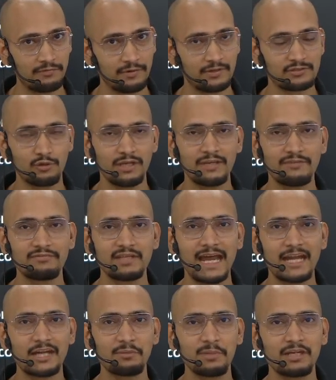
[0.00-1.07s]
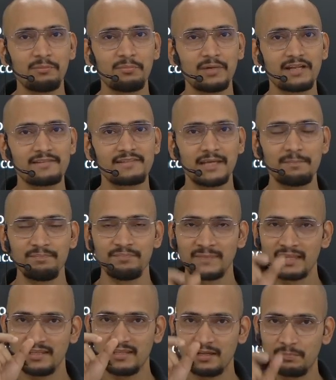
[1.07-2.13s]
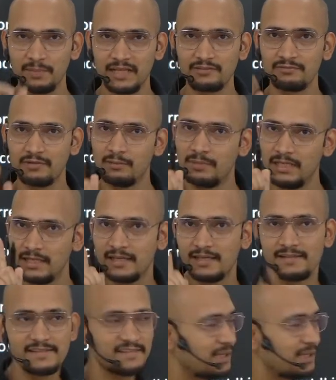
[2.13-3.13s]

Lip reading: So if the atomic number is same, their place will be same